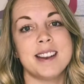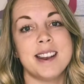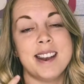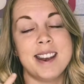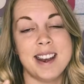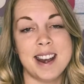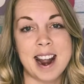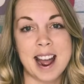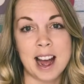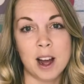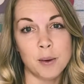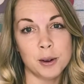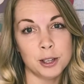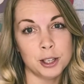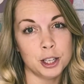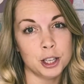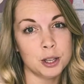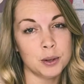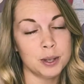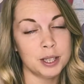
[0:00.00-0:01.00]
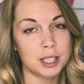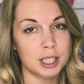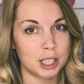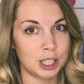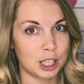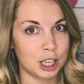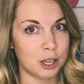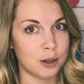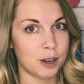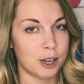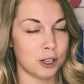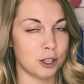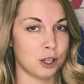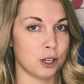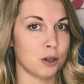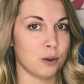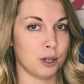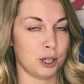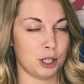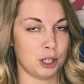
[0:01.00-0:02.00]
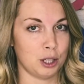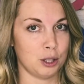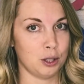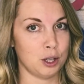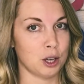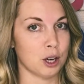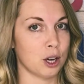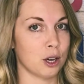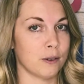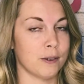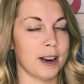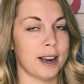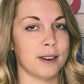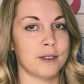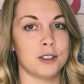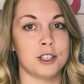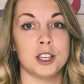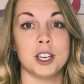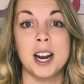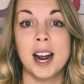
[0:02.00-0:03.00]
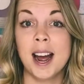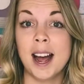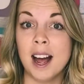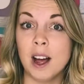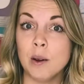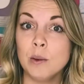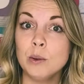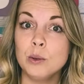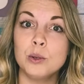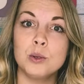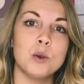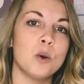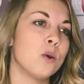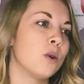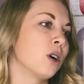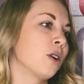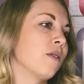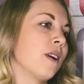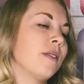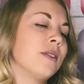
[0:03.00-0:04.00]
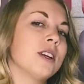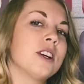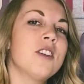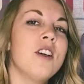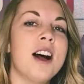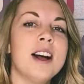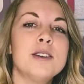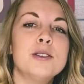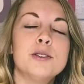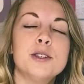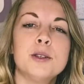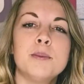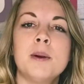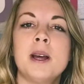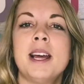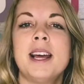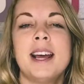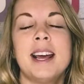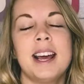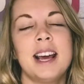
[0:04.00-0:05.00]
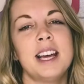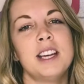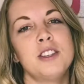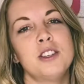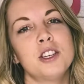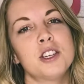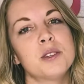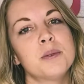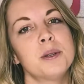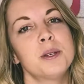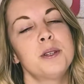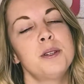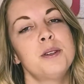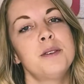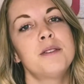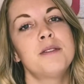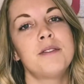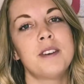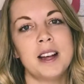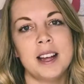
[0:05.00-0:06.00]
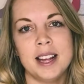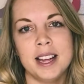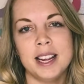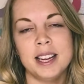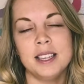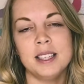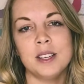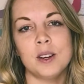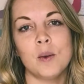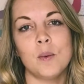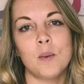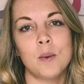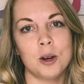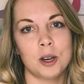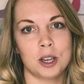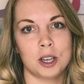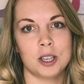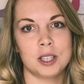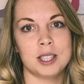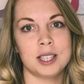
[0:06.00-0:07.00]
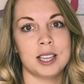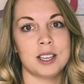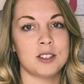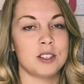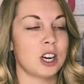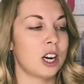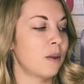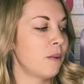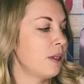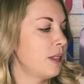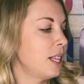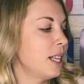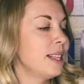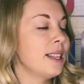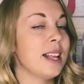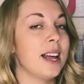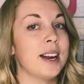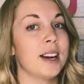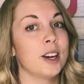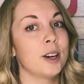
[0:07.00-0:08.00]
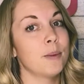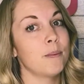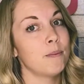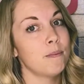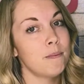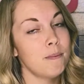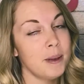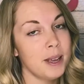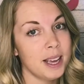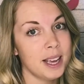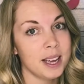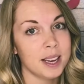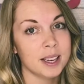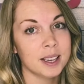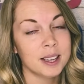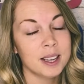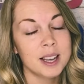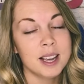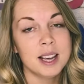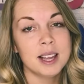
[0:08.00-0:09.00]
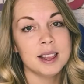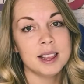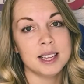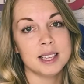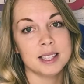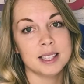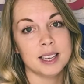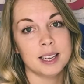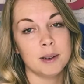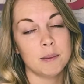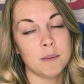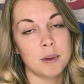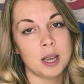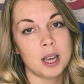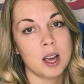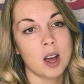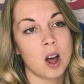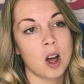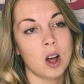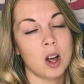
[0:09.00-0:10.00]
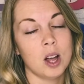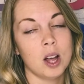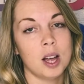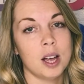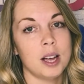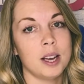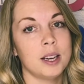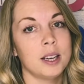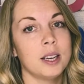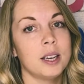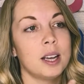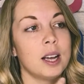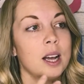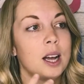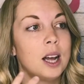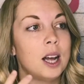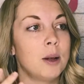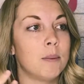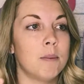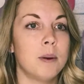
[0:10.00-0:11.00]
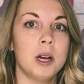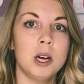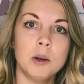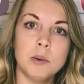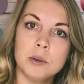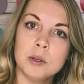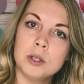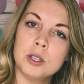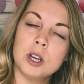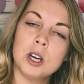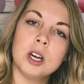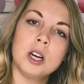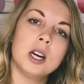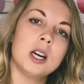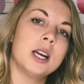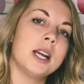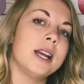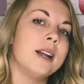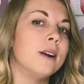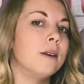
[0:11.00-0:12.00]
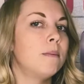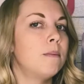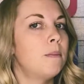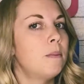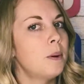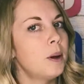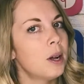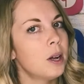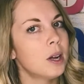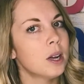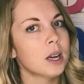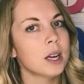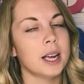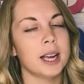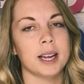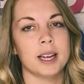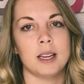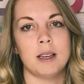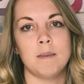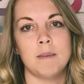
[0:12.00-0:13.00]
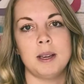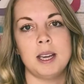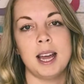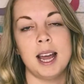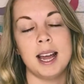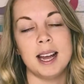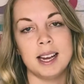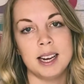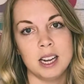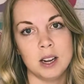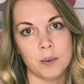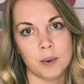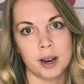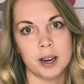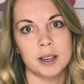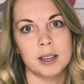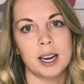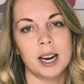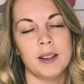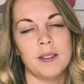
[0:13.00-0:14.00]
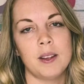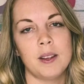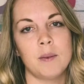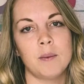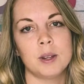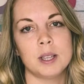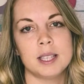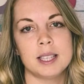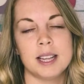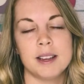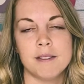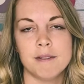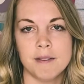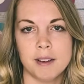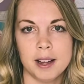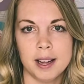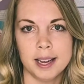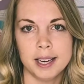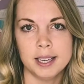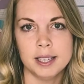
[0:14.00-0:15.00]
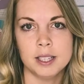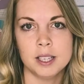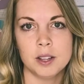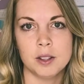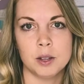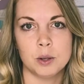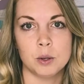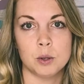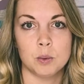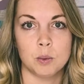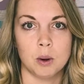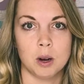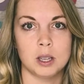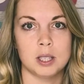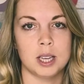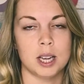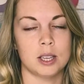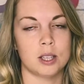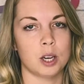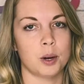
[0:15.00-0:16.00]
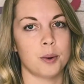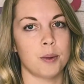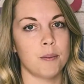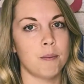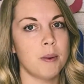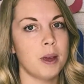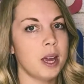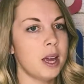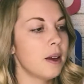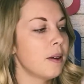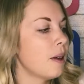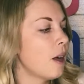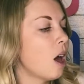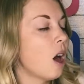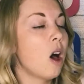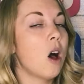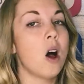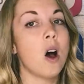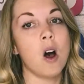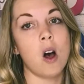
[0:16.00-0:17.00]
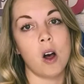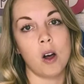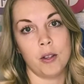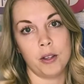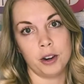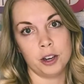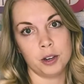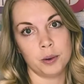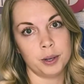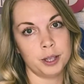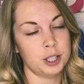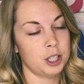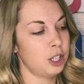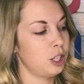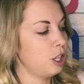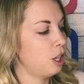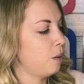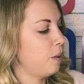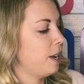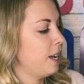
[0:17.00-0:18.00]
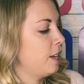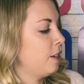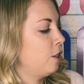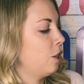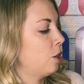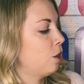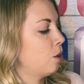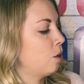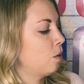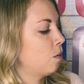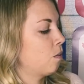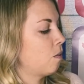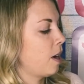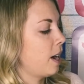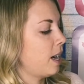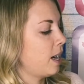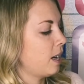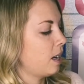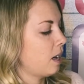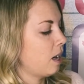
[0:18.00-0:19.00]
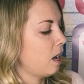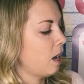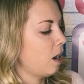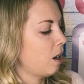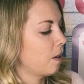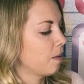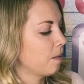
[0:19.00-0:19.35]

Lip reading: now what you're going to do is you're going to look around your house or around the classroom, and you're going to find words that start with the letter B. This can be on a poster, in a book, it can be anywhere. And then once they find those words that start with B, all they're going to do is just write it here,